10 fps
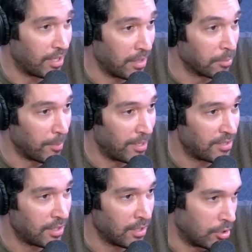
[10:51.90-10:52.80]

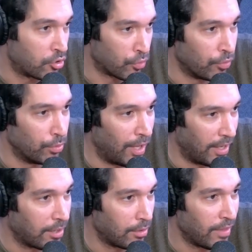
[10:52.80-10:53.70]
implemented in a true
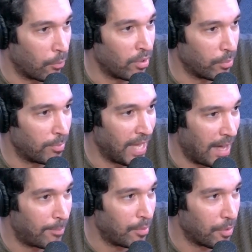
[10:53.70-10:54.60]
that we would be
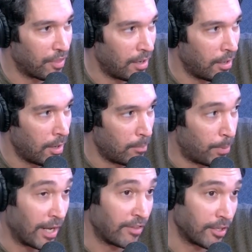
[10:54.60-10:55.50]
happy with it.
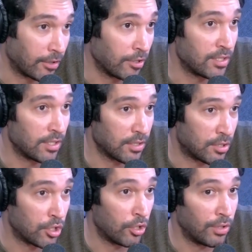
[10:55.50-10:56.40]
But I think there's
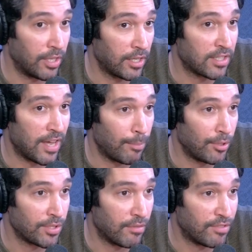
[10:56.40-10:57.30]
certainly
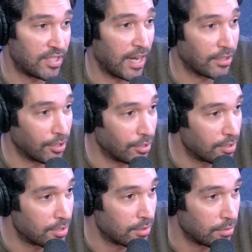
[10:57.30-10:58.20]
examples of
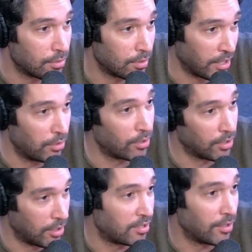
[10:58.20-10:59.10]
sectors, like you
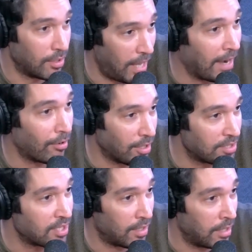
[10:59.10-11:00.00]
could look to
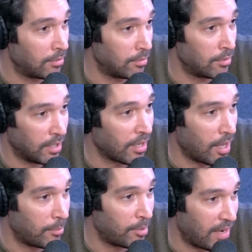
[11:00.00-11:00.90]
areas in the
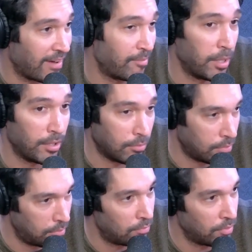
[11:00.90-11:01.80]
economy that have been,
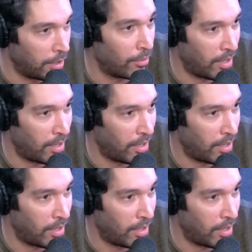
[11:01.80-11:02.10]
you know what I